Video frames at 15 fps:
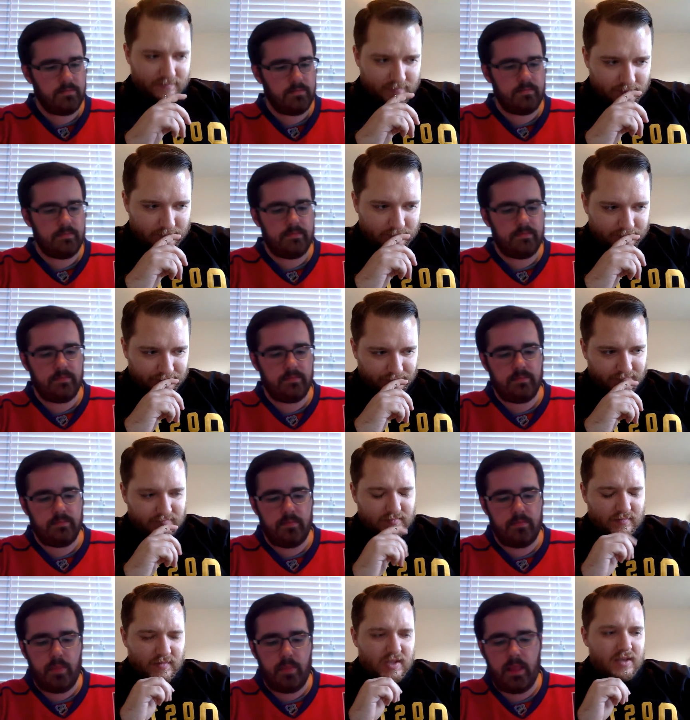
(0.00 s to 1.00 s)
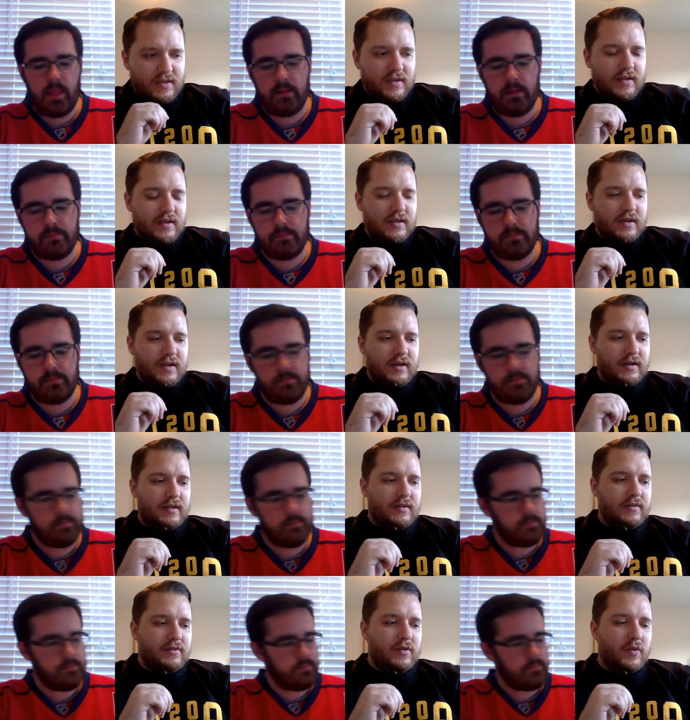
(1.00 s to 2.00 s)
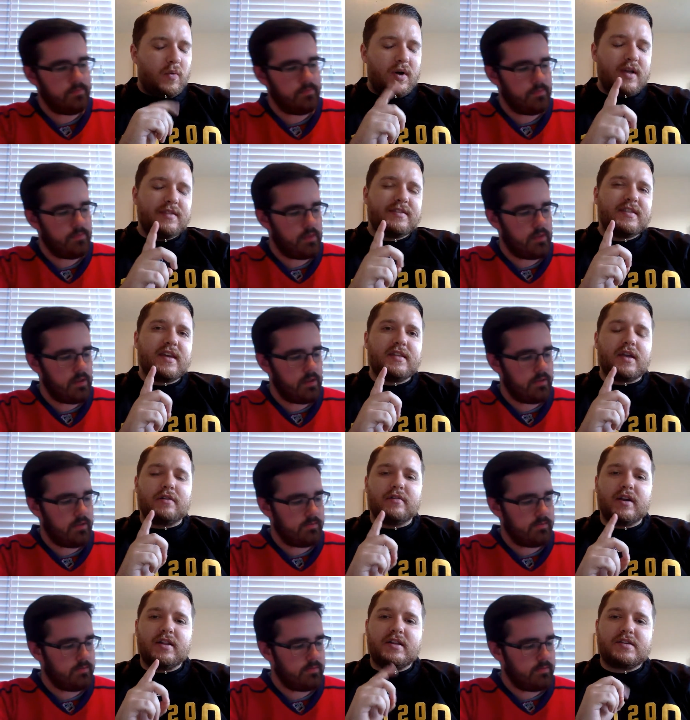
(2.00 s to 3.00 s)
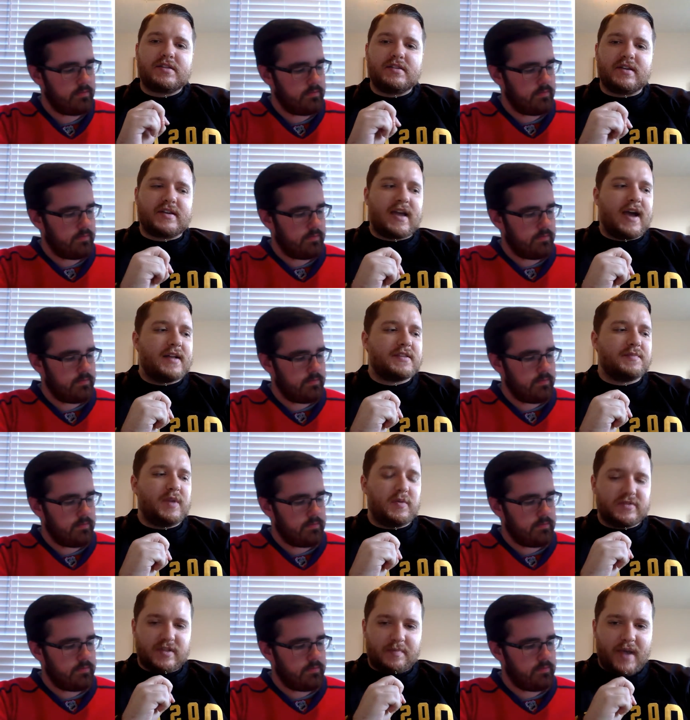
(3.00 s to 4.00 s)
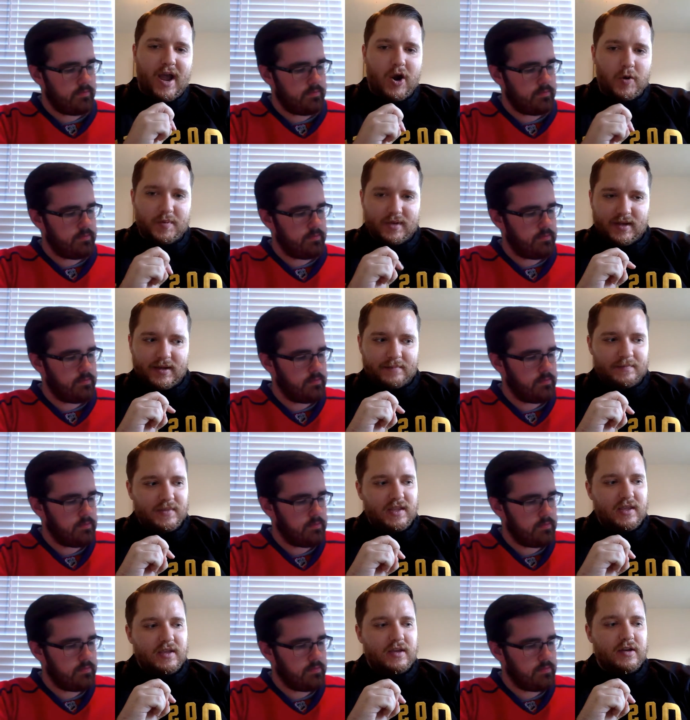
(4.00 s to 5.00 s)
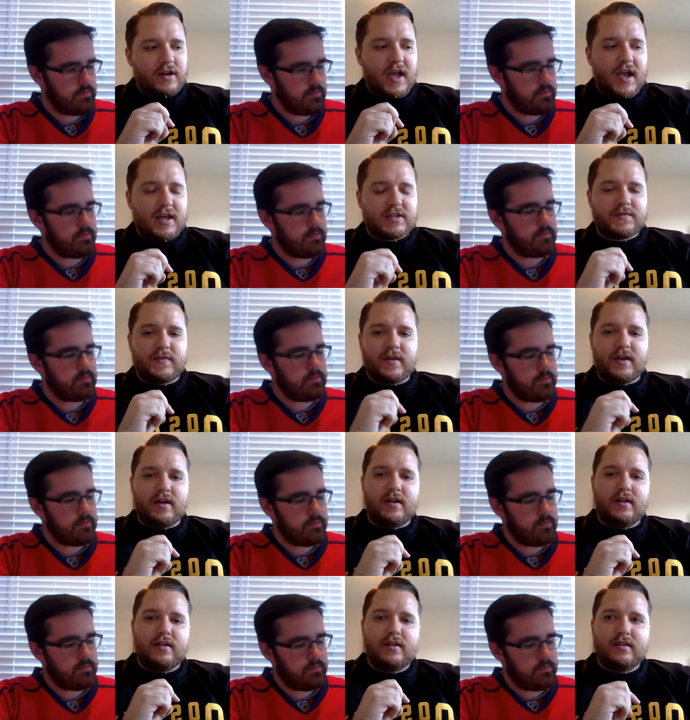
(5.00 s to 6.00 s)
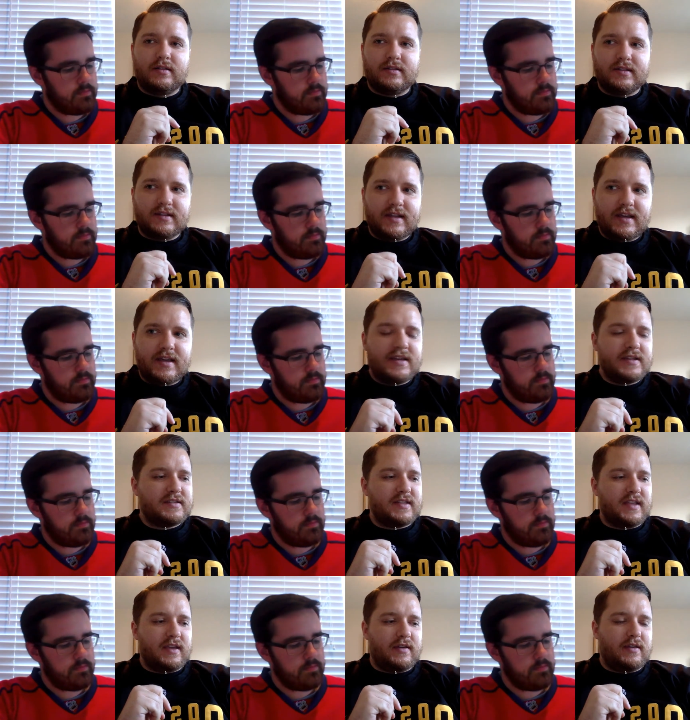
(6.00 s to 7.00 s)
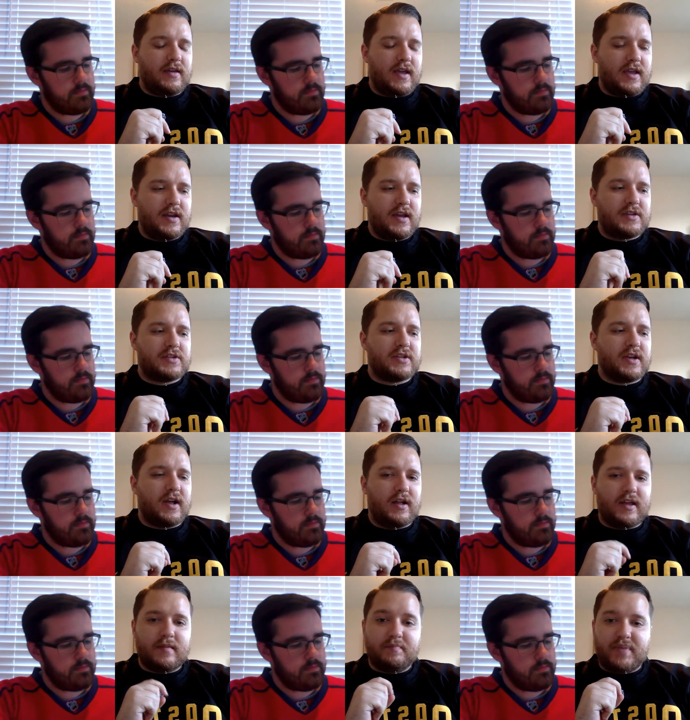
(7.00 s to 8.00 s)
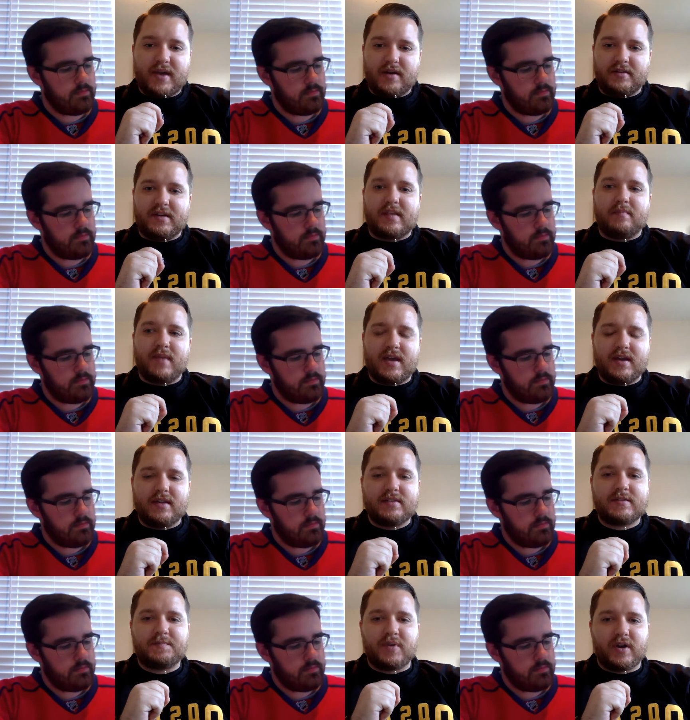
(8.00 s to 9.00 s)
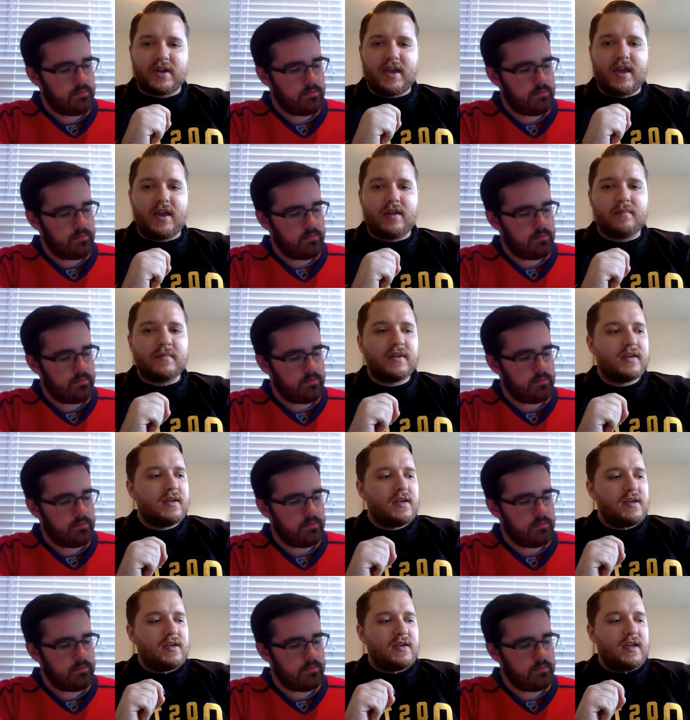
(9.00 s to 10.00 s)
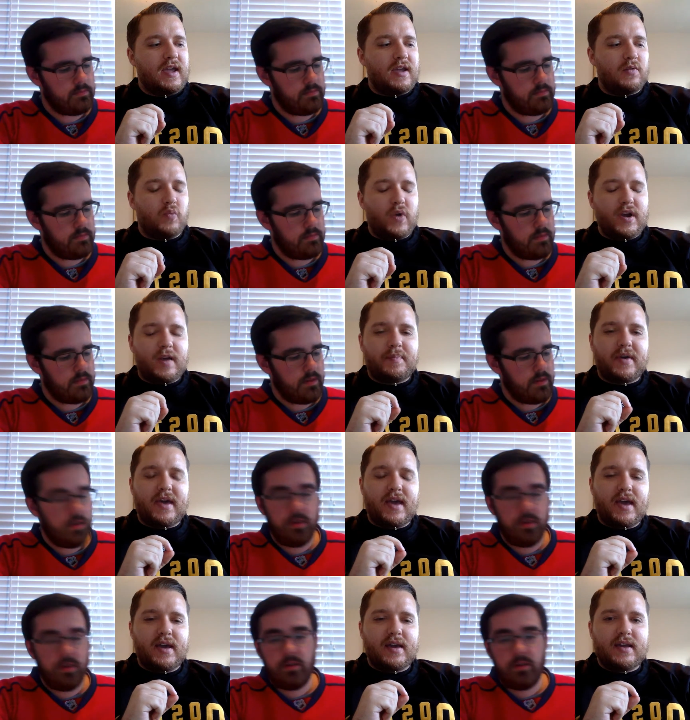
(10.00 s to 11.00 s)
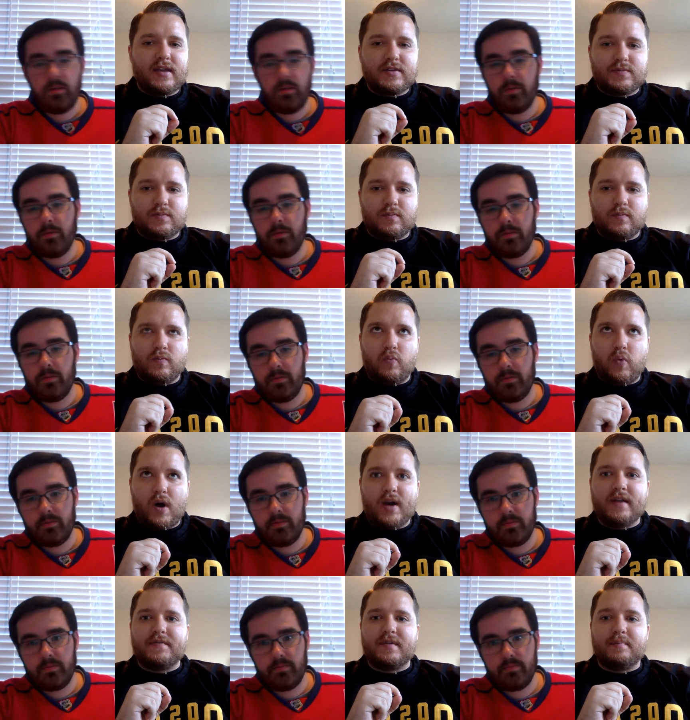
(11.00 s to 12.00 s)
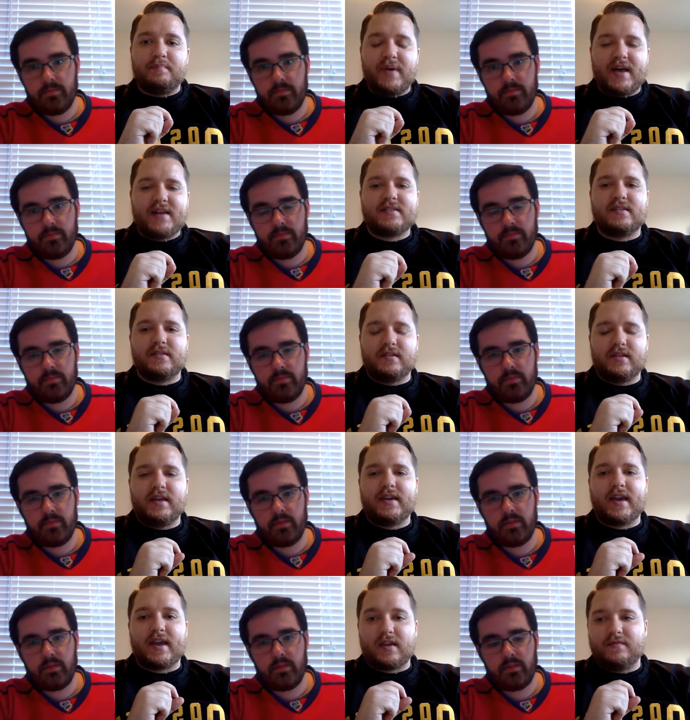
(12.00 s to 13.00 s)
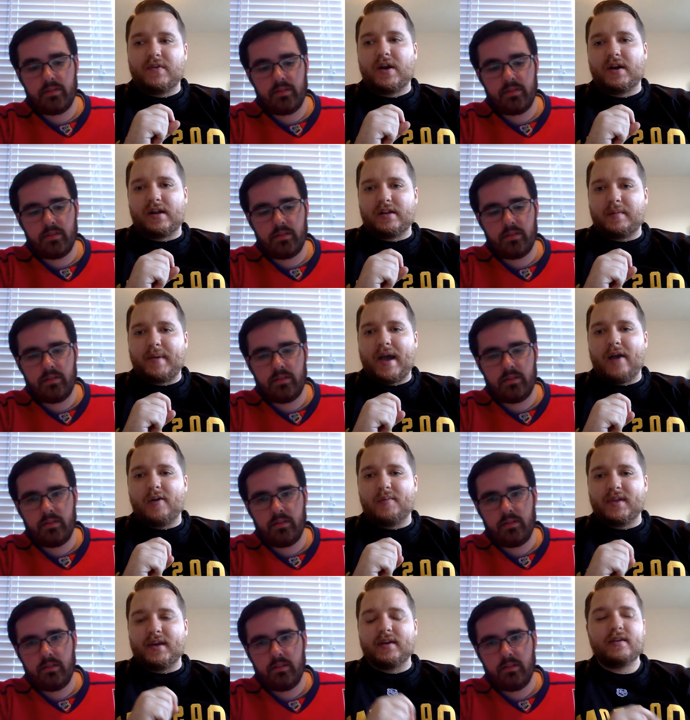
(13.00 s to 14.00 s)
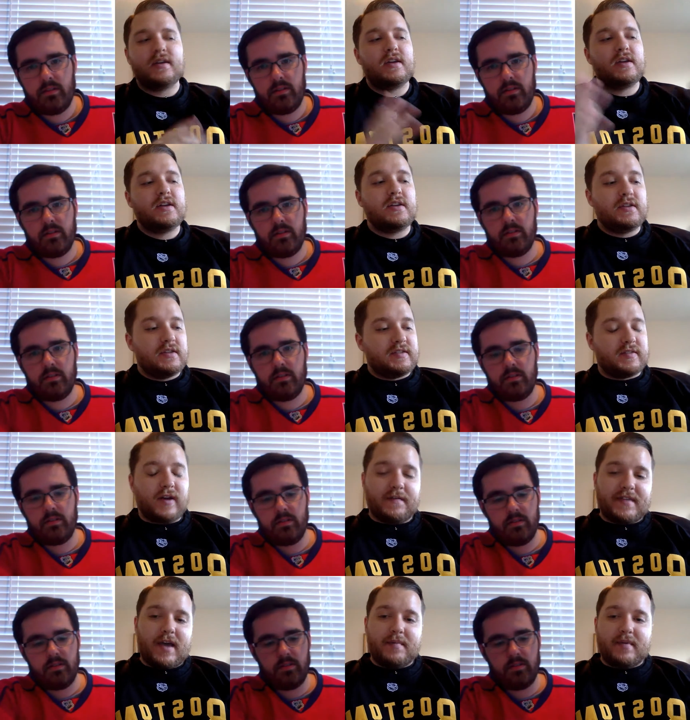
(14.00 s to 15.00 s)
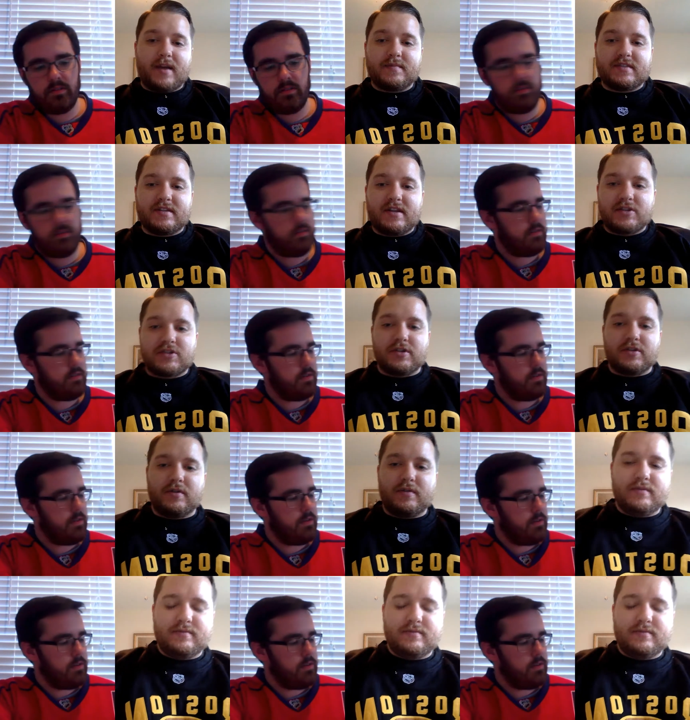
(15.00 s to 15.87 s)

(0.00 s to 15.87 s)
Speaker 1: the one thing that really stuck out to me was the power play. Nashville leads the NHL in penalty minutes per game, and Winnipeg is one of the best in the league at converting on the power play. So if that becomes an issue,